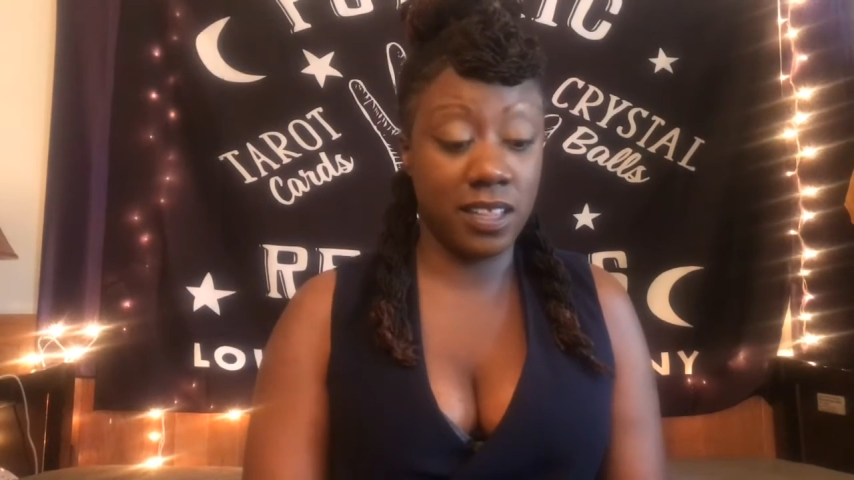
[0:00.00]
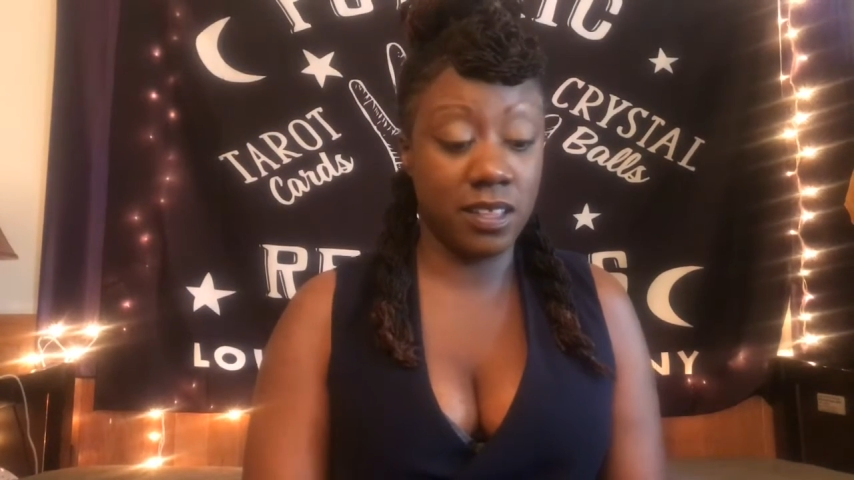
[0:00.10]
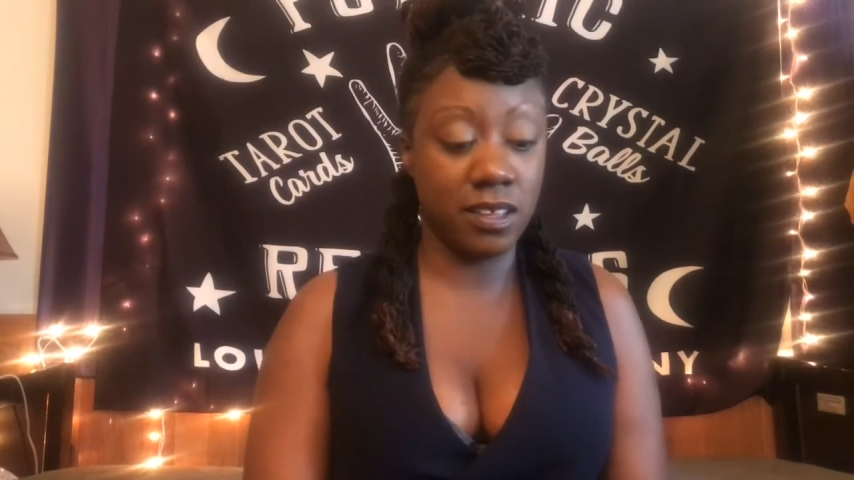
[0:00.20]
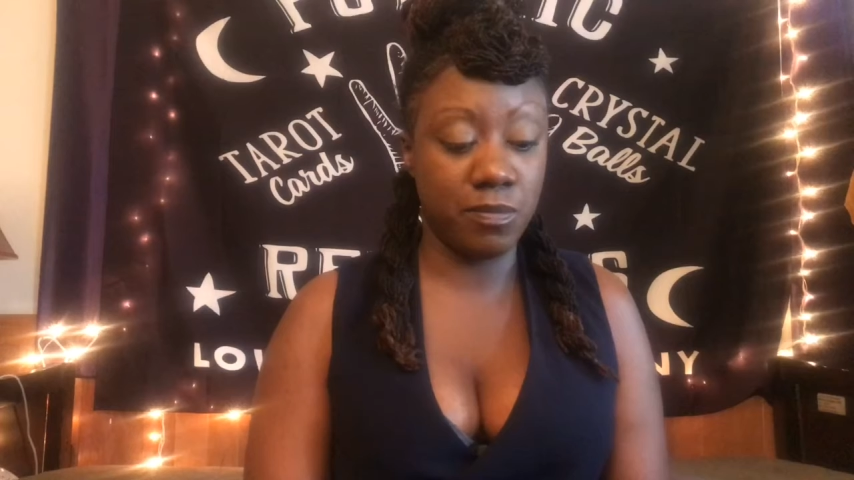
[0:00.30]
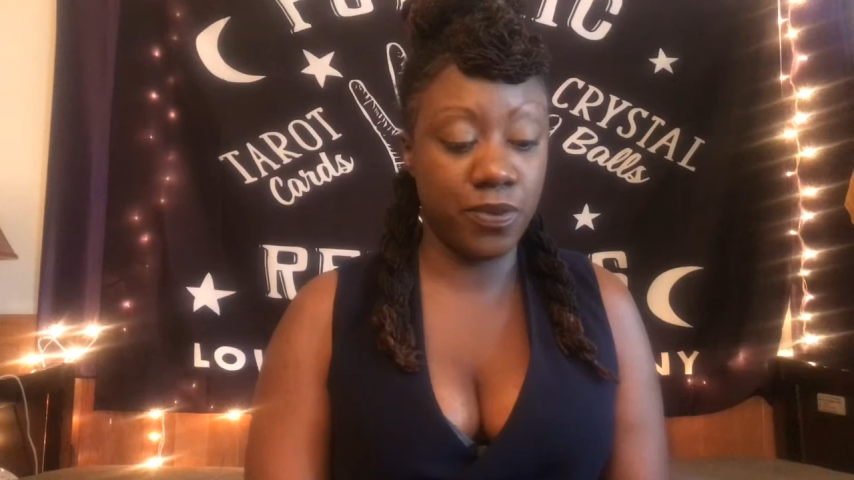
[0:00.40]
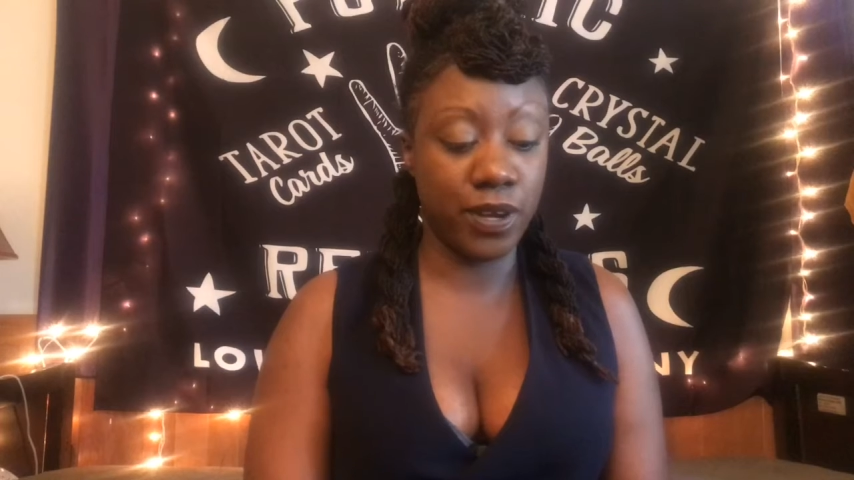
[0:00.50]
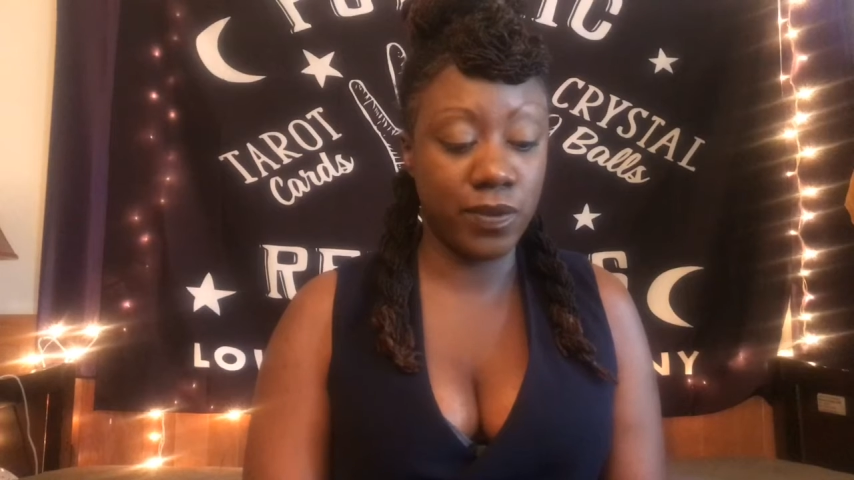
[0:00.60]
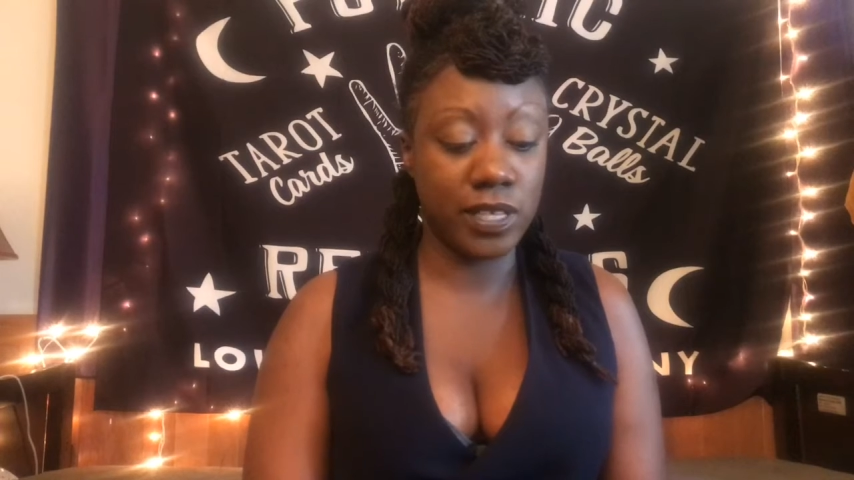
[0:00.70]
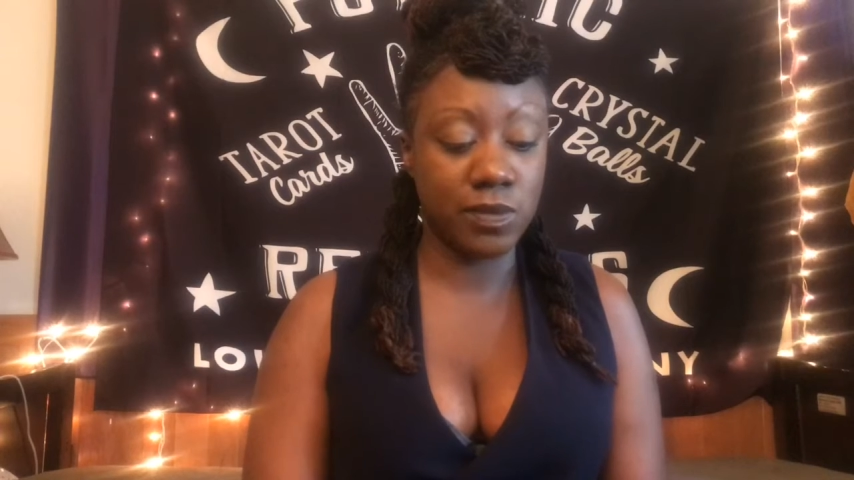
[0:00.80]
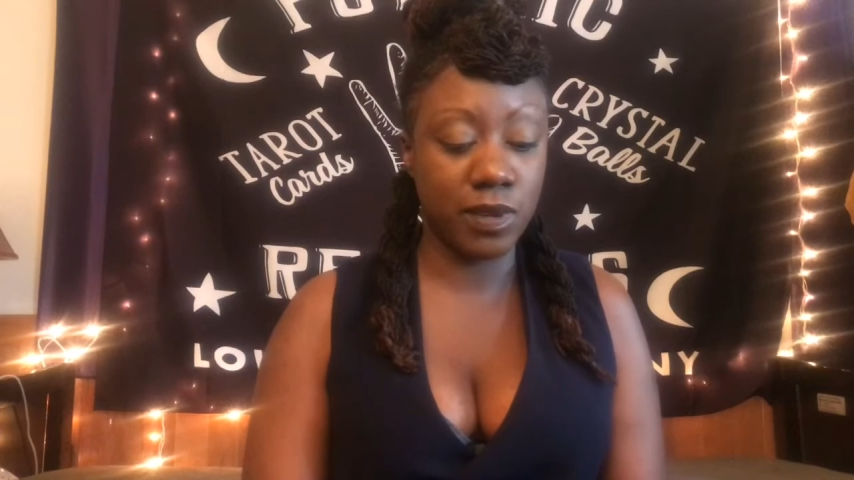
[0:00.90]
the
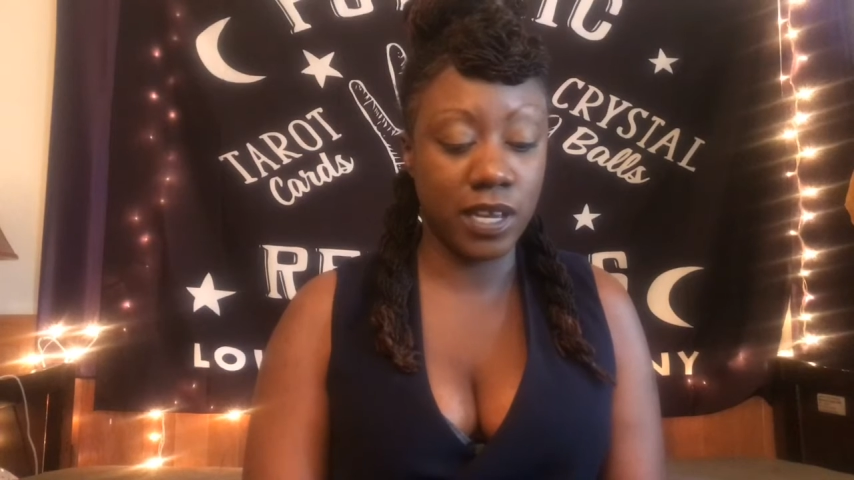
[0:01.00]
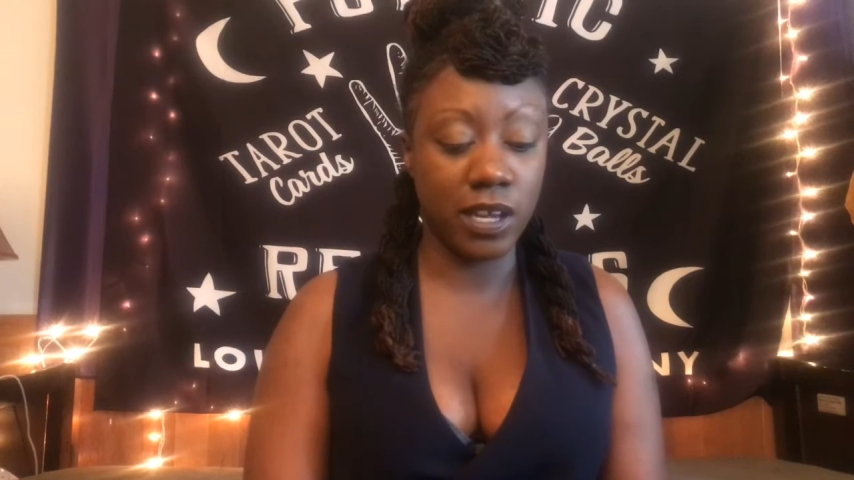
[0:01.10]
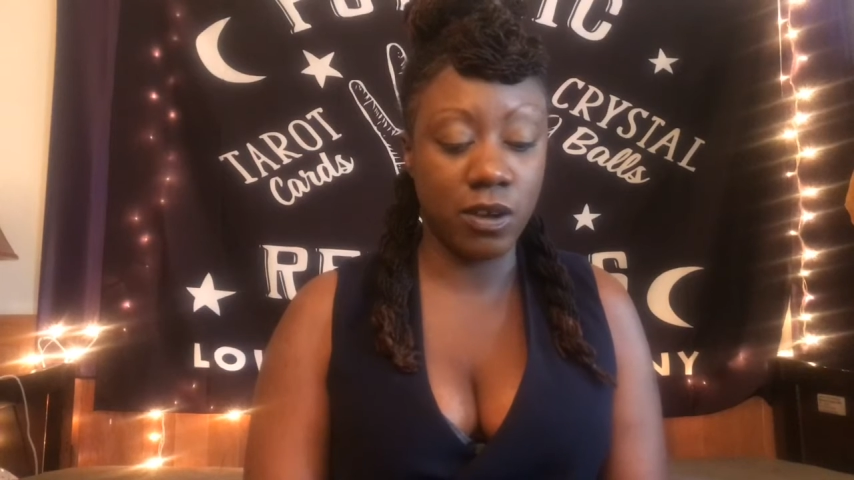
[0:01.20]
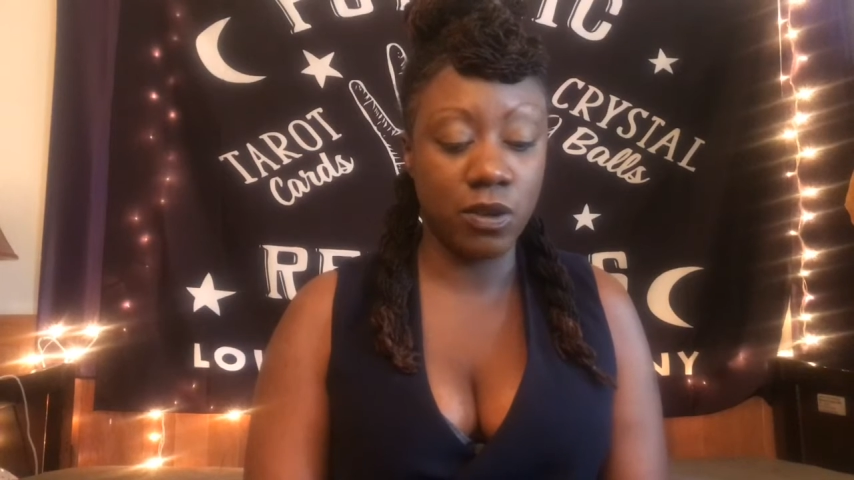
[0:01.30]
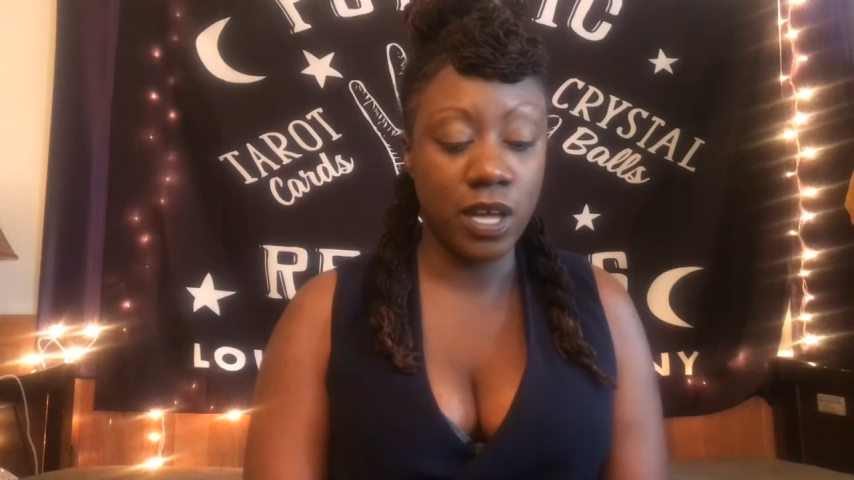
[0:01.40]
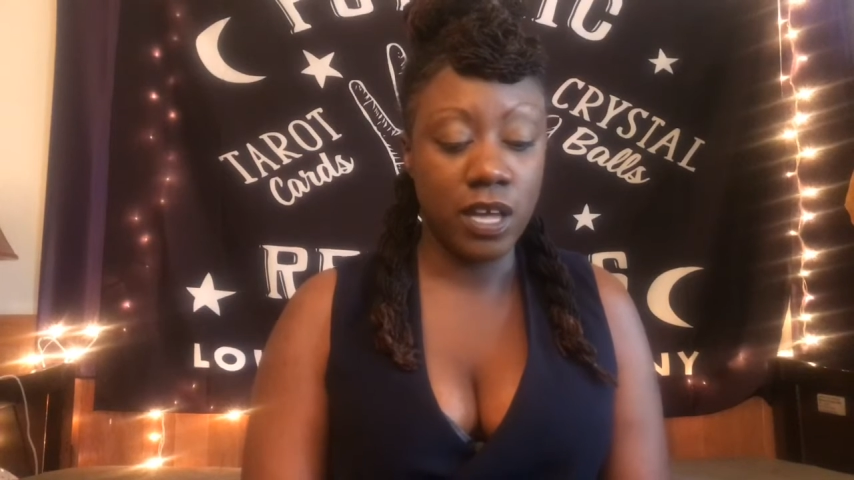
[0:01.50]
previous video,